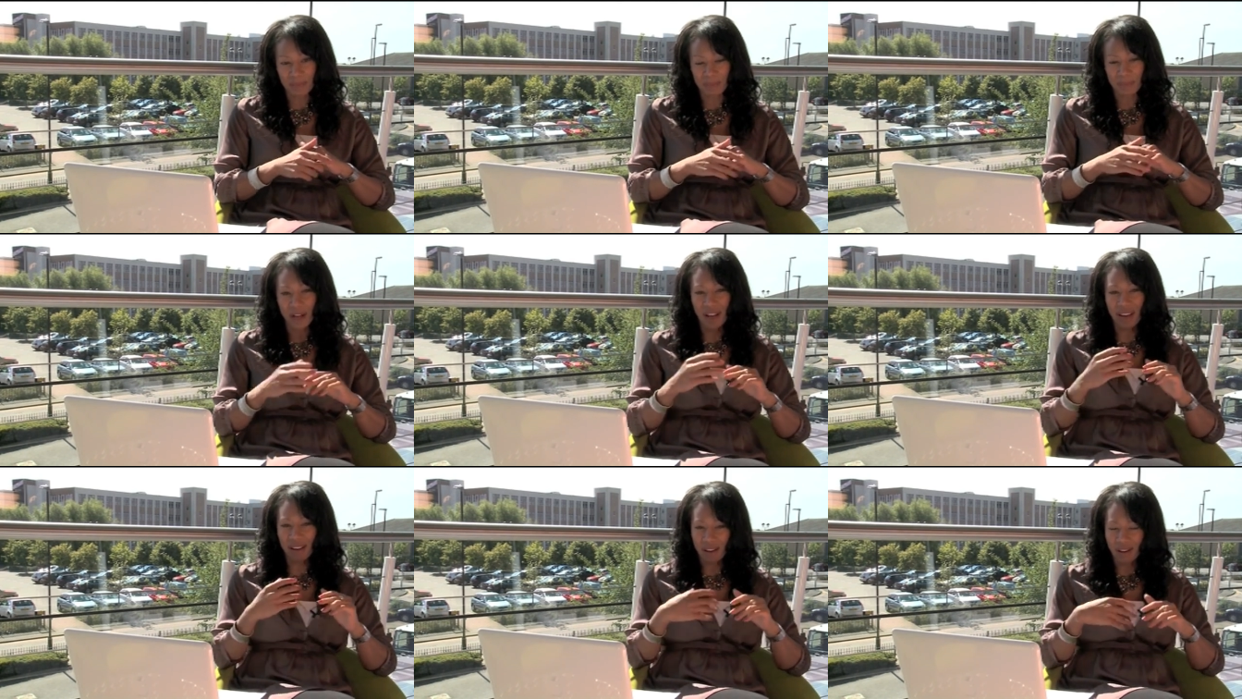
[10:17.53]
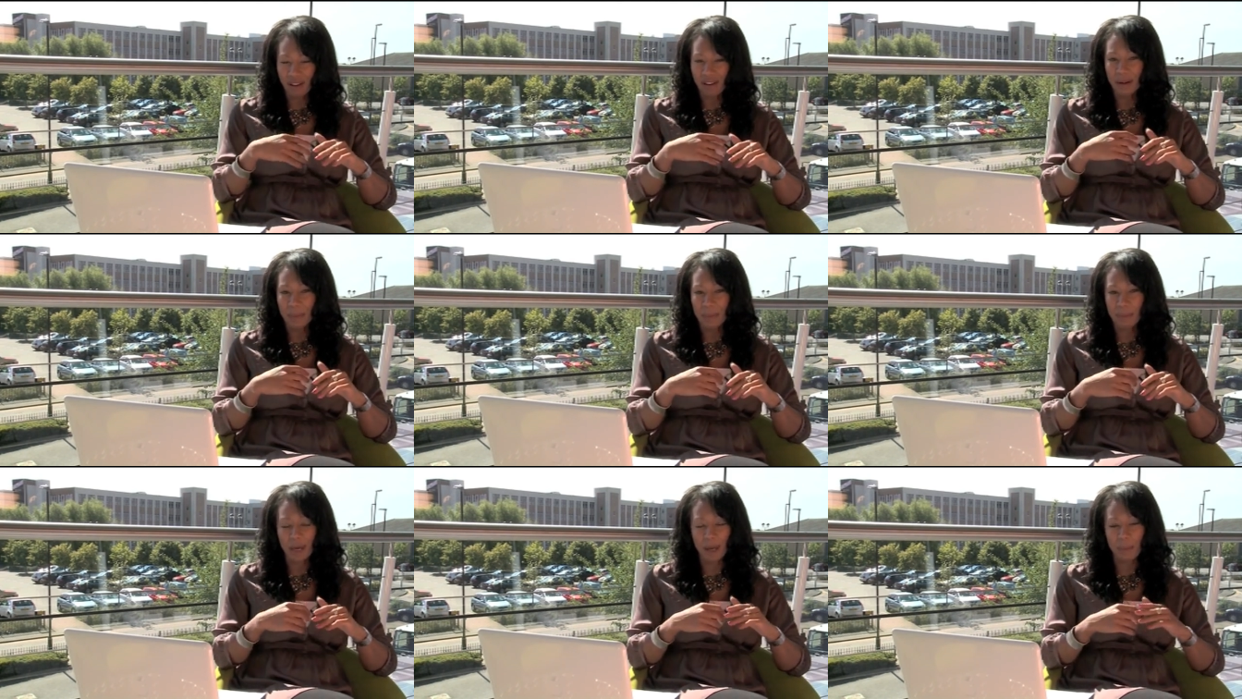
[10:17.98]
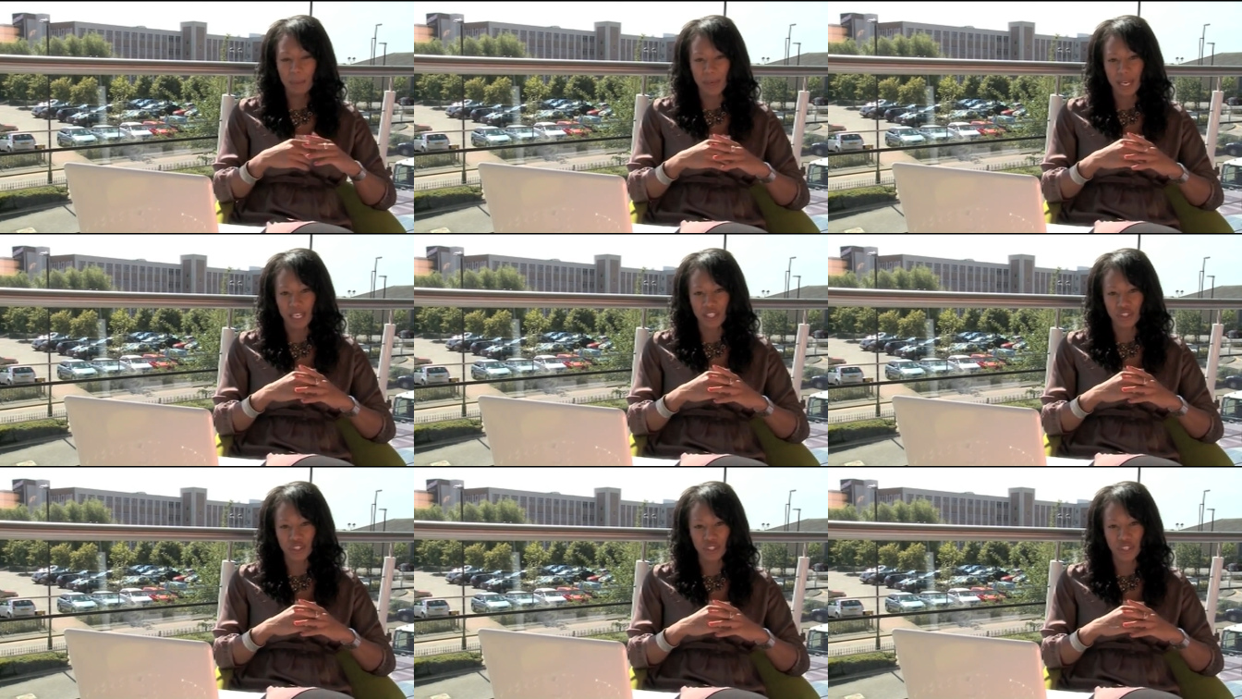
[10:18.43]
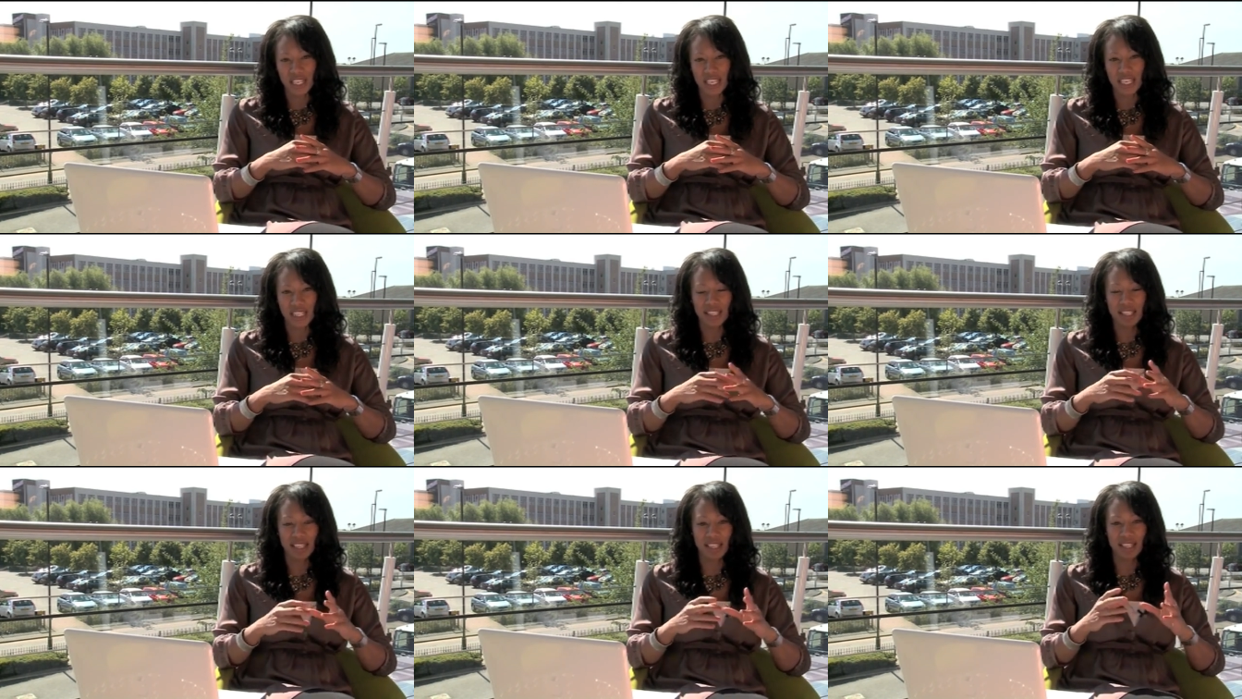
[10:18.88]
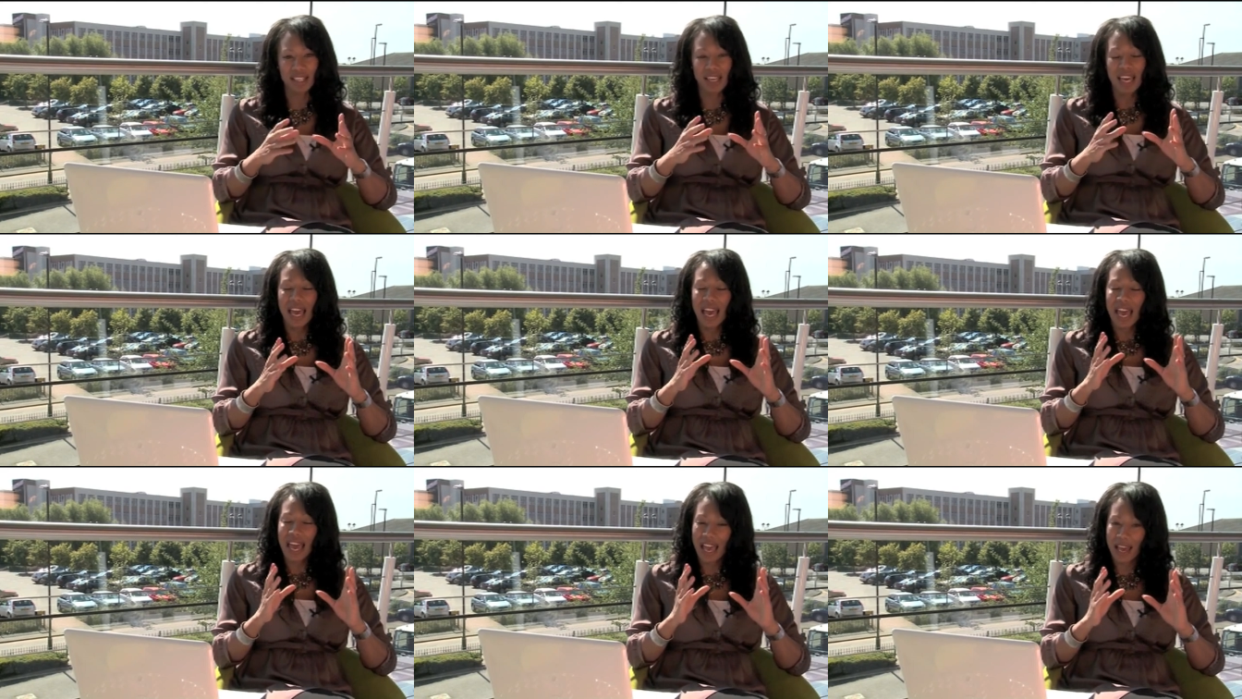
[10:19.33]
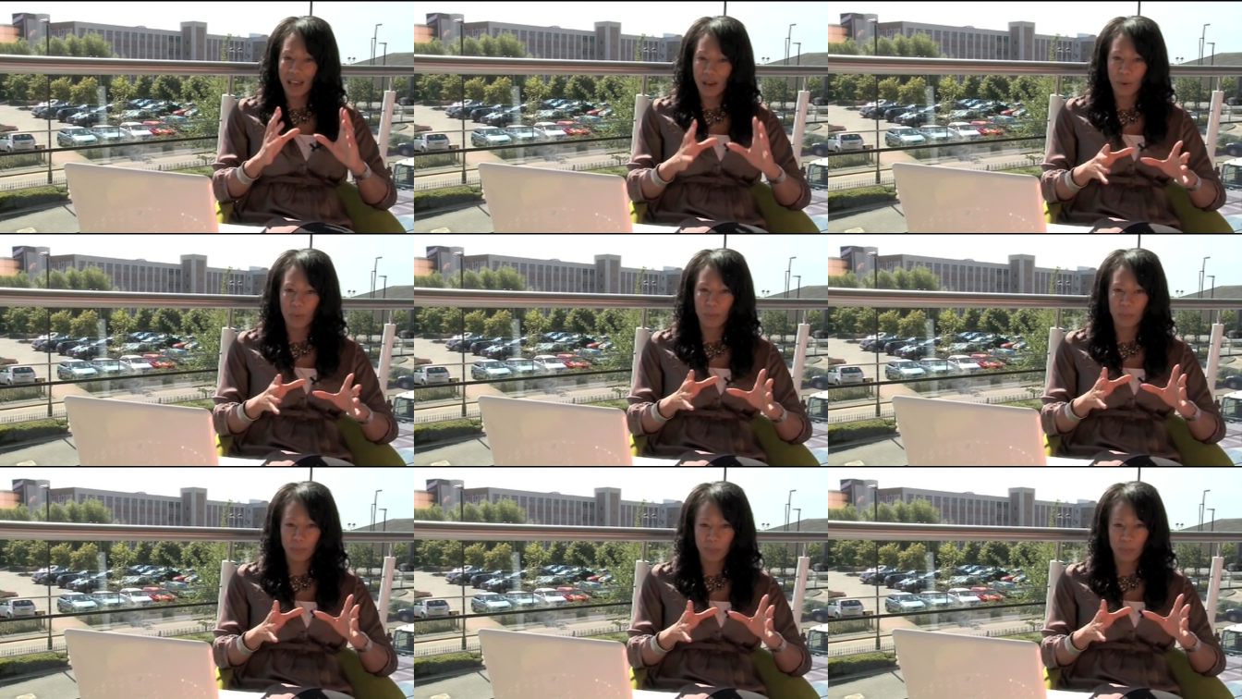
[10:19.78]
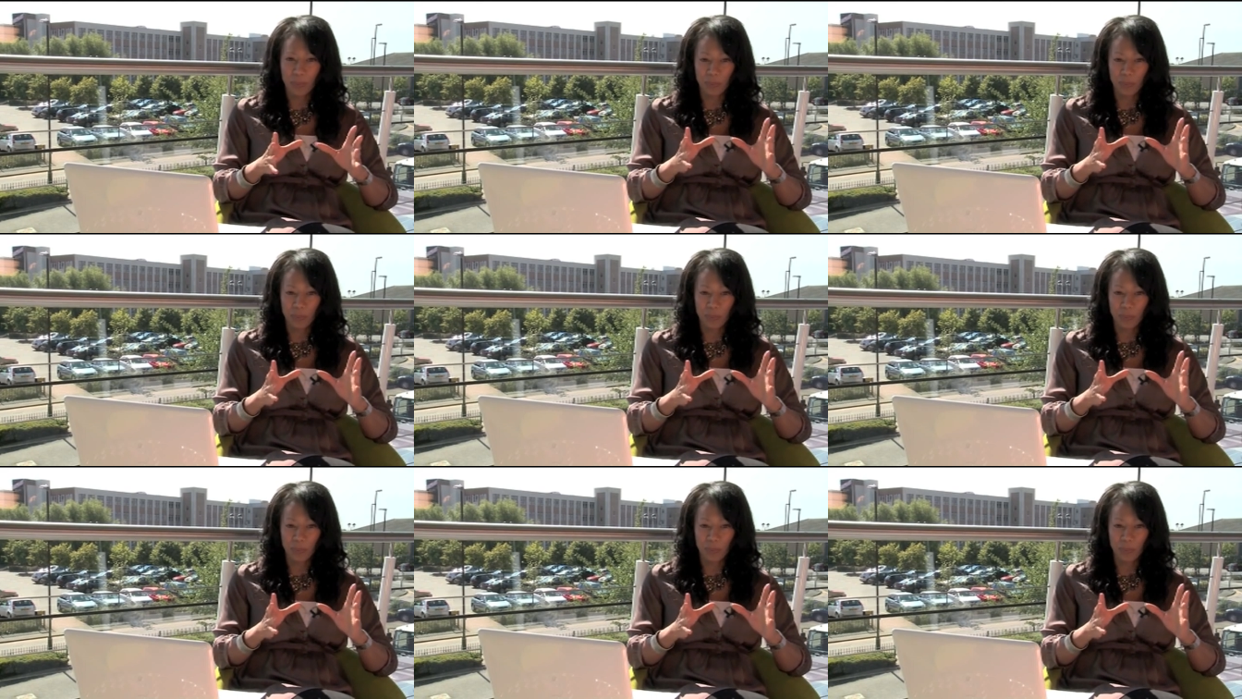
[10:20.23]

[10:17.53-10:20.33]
My heart and my passion is to help